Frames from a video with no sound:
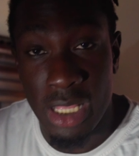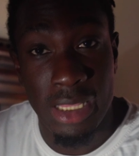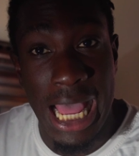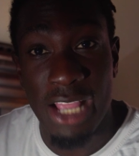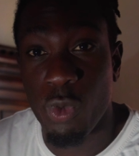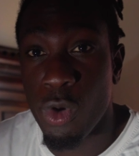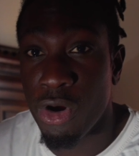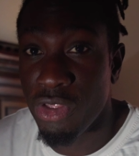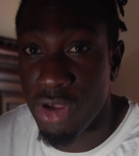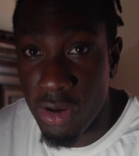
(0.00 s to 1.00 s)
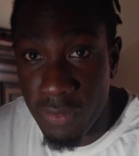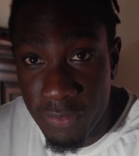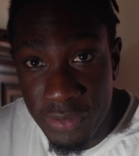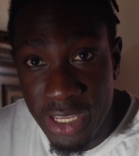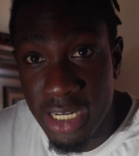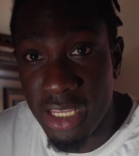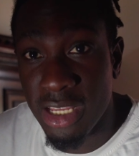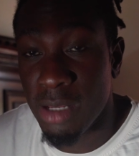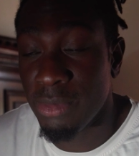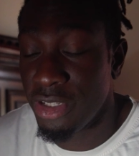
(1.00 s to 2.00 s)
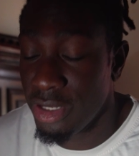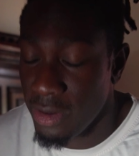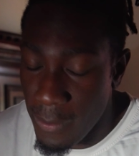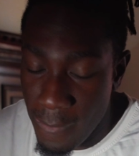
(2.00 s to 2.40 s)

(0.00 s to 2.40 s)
that's where the feeling comes in.